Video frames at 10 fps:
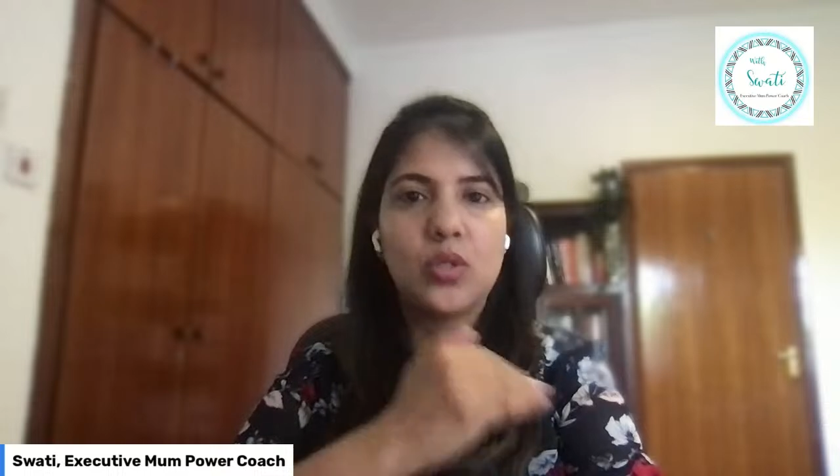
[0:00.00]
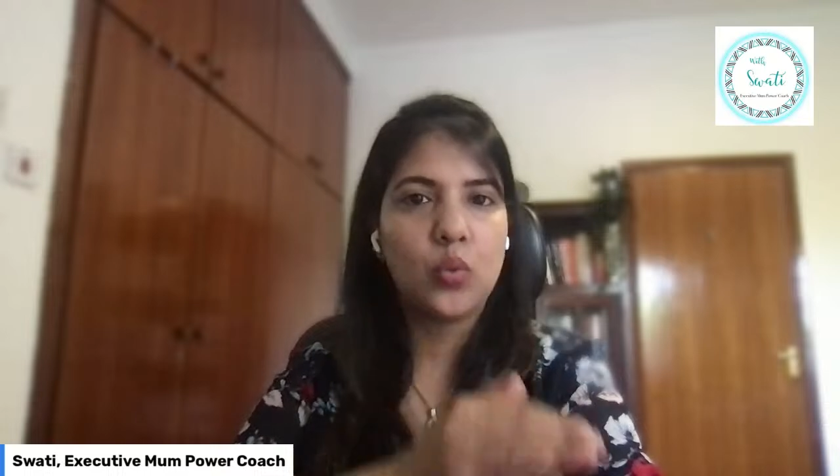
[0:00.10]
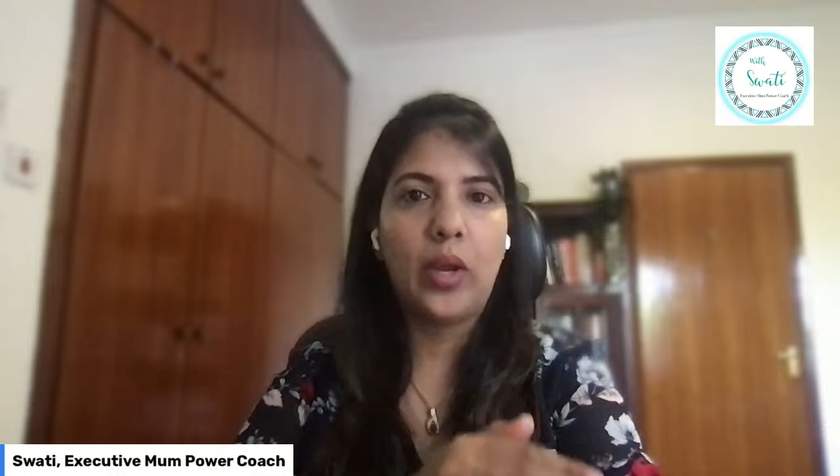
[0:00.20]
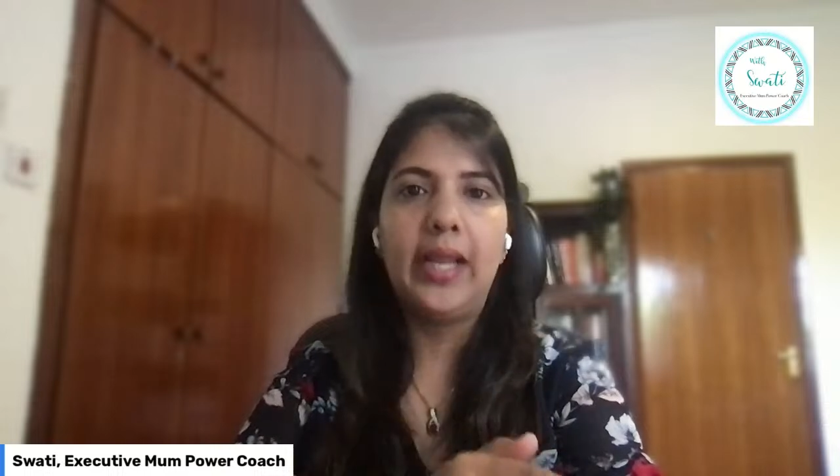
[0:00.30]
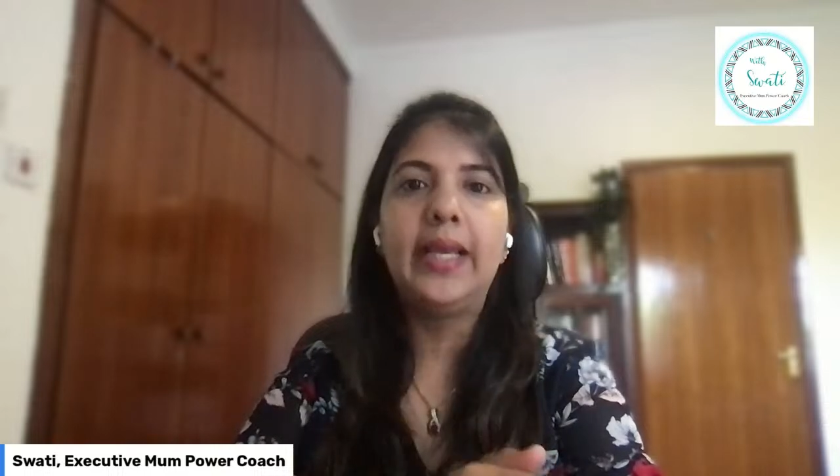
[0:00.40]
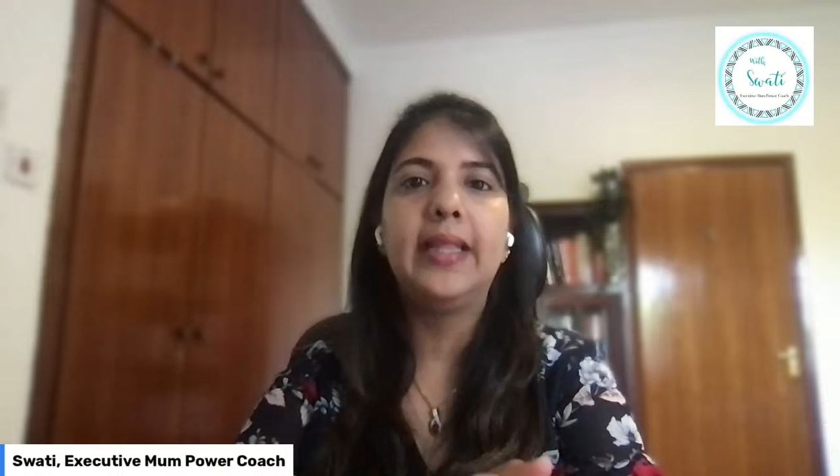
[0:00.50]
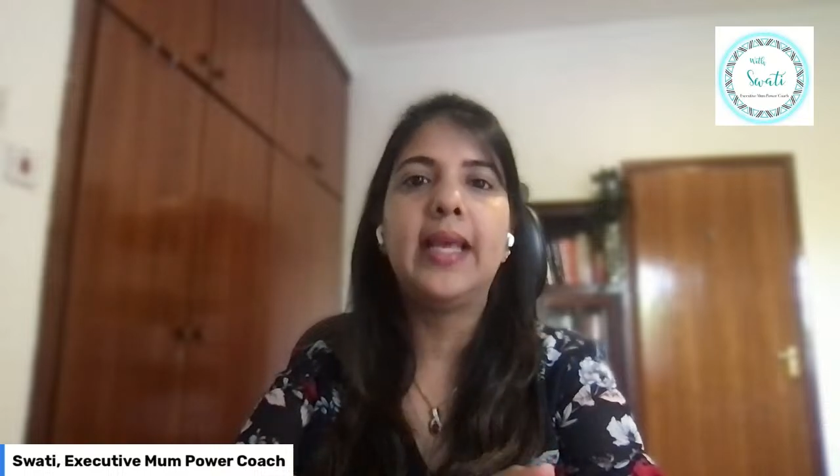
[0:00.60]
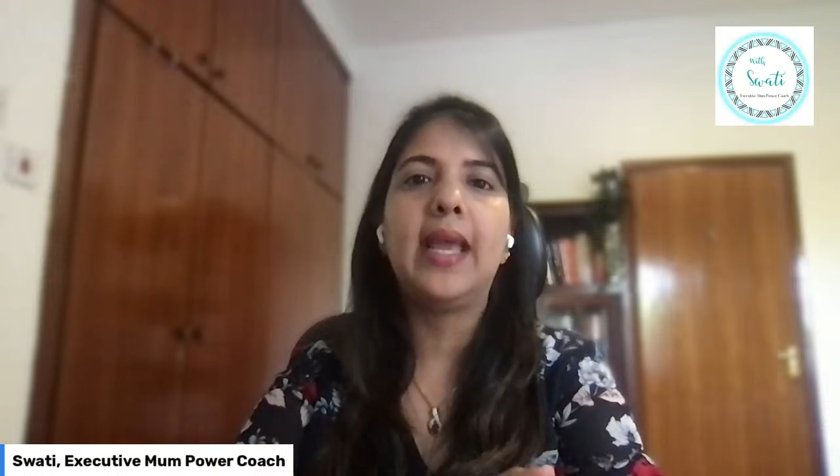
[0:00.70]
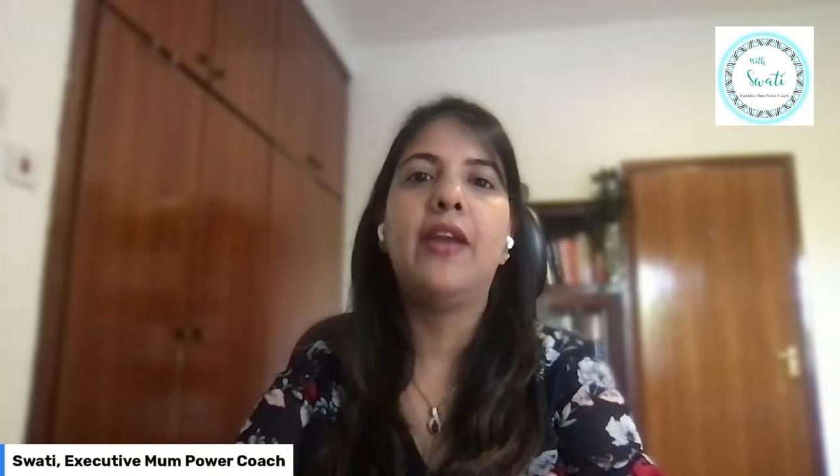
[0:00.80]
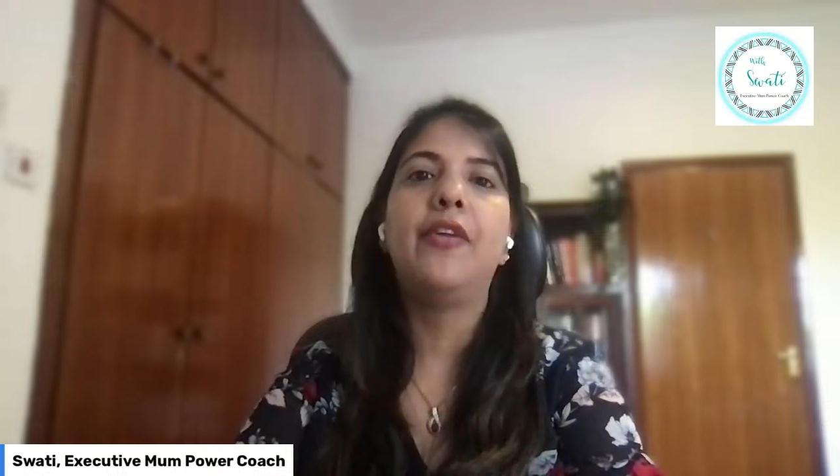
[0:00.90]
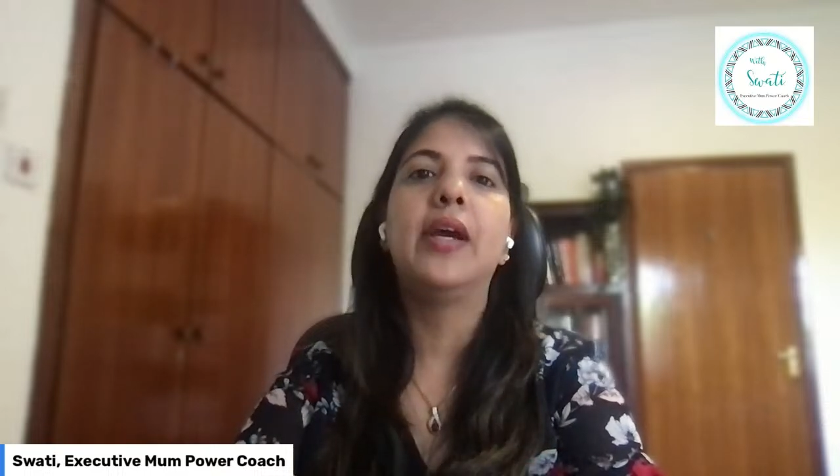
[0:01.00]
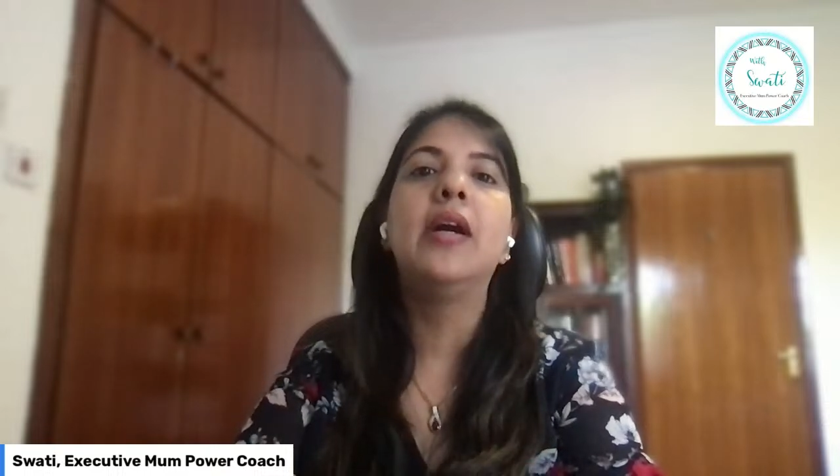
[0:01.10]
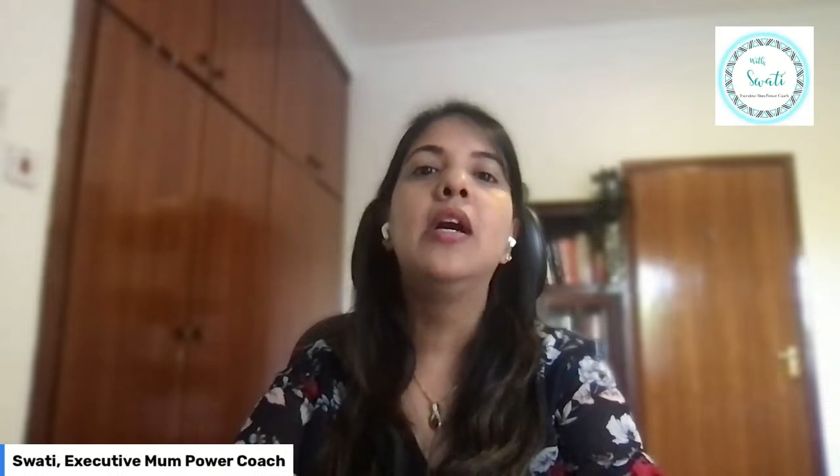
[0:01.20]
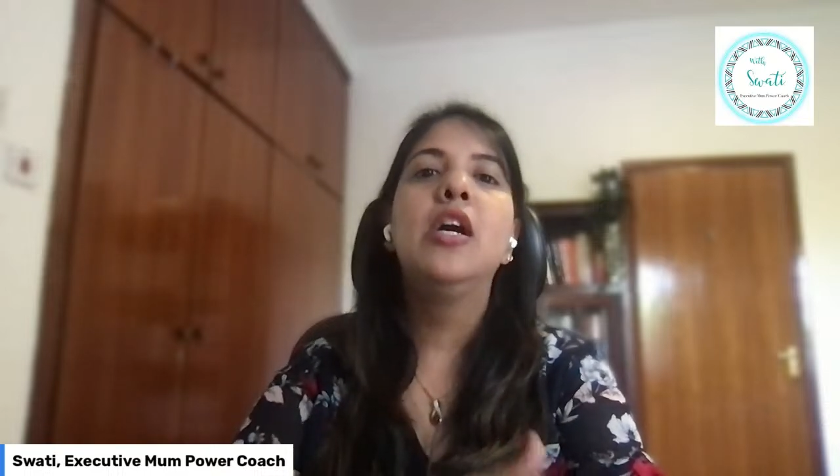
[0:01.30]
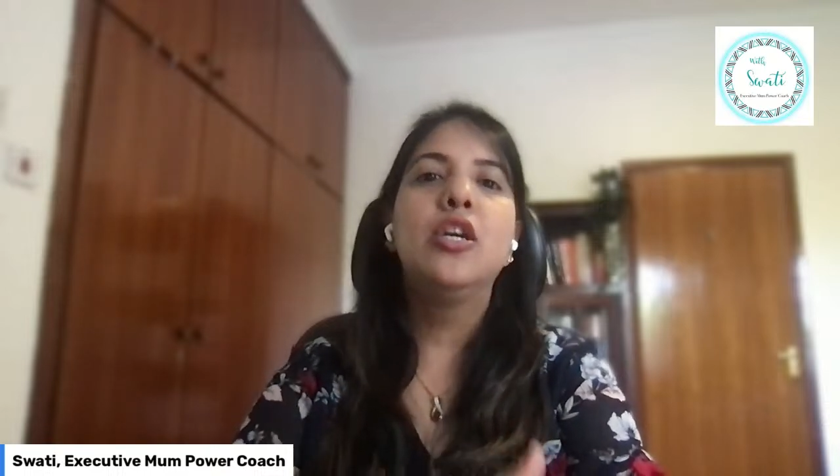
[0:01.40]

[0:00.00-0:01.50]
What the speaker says: swelling in the area,